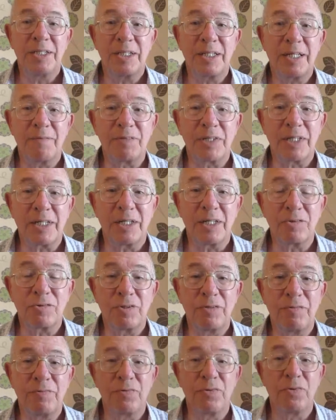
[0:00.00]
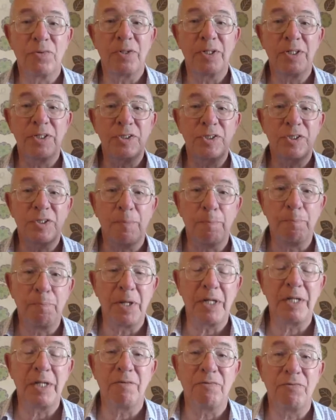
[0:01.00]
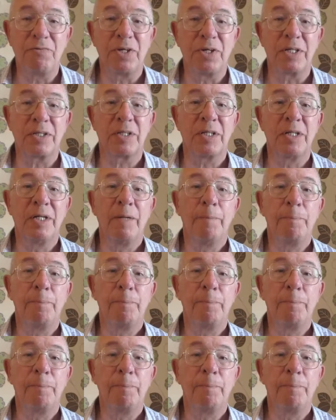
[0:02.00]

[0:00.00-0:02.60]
to govern the country for is to benefit